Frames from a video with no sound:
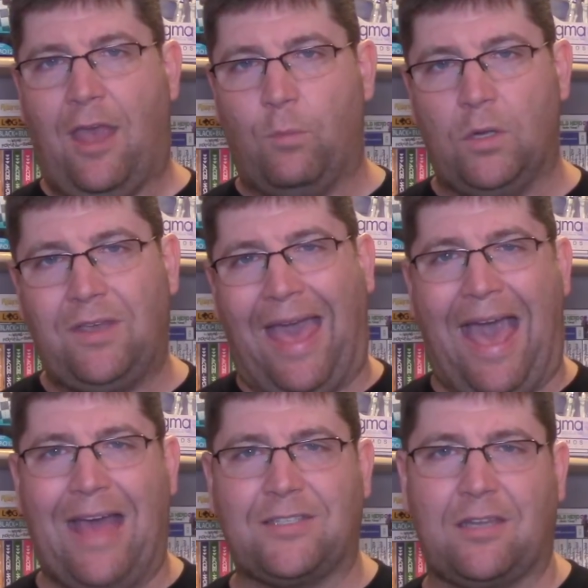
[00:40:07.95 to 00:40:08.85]
and will
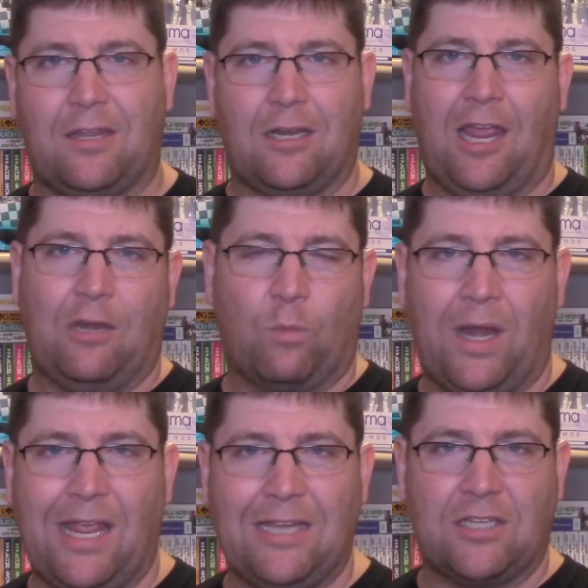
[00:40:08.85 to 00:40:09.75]
cast the
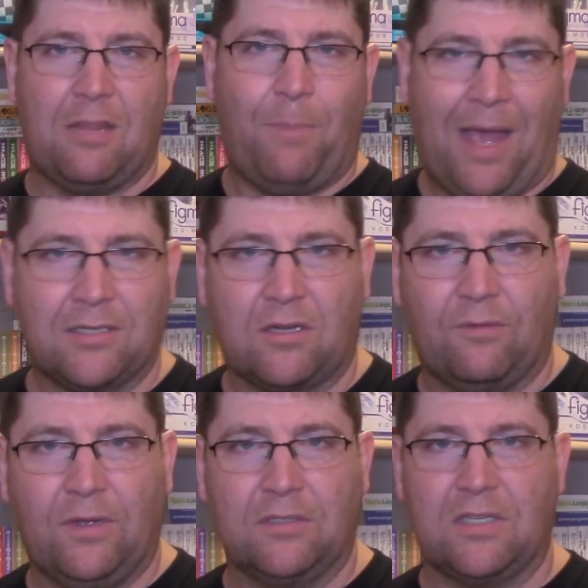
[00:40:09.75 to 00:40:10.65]
Nightrays and the
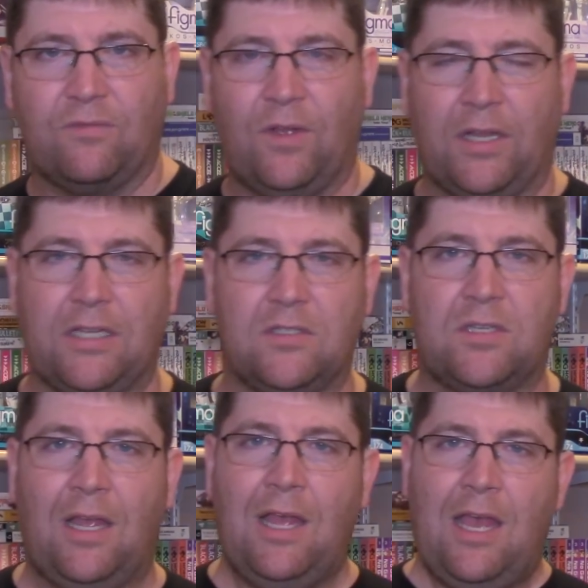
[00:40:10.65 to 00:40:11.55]
Baskervilles as villains.